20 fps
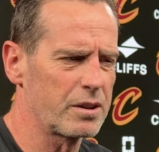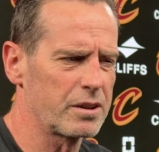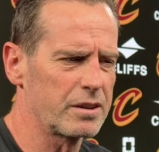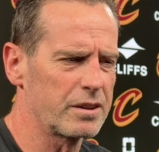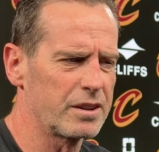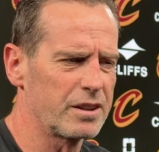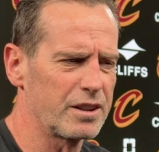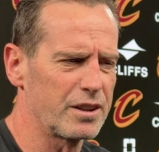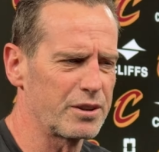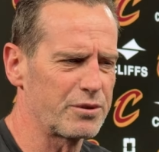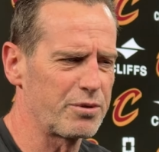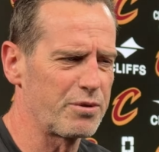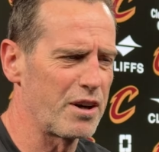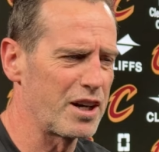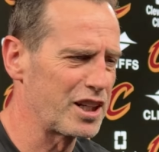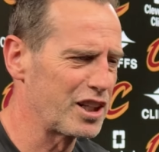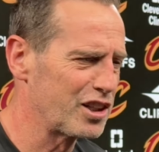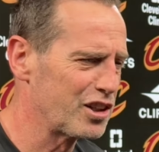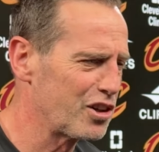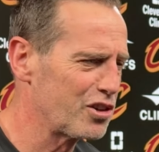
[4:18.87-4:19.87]
It's
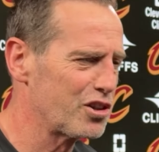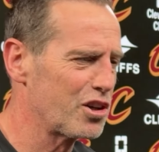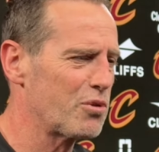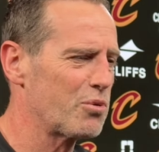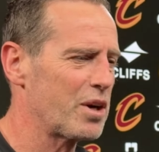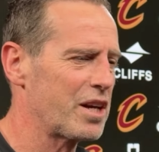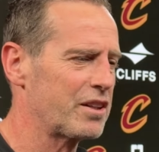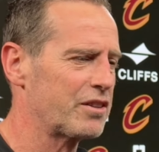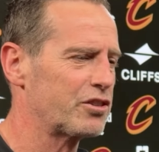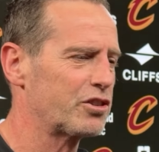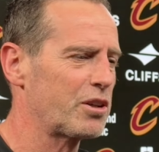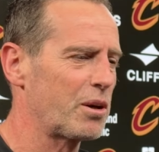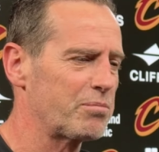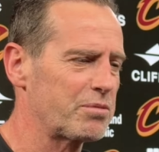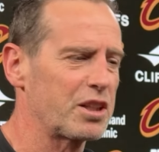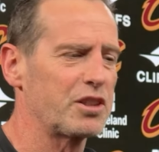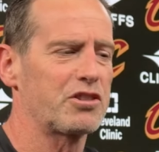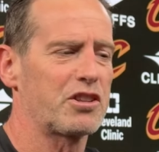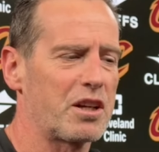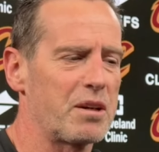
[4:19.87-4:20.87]
funny, you don't know when
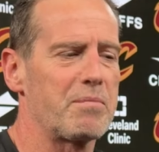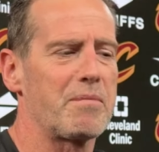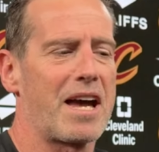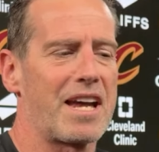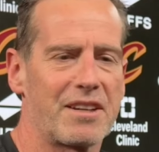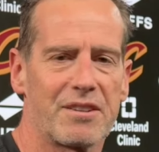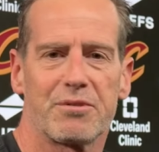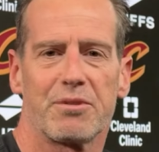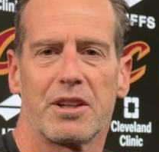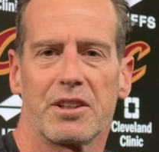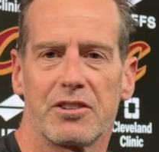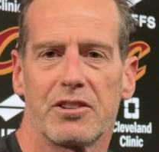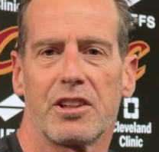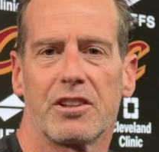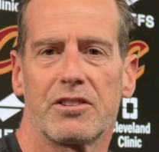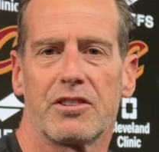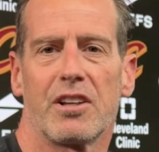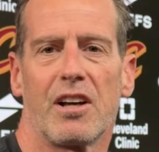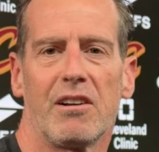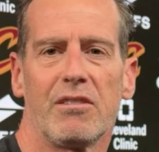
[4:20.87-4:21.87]
something's going to manifest
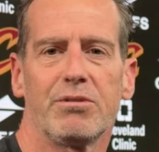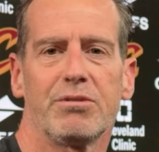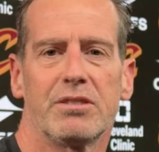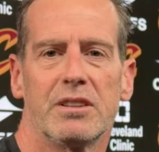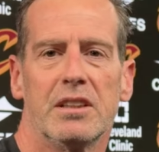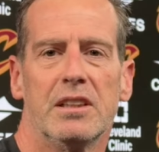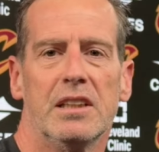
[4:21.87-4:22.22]
itself.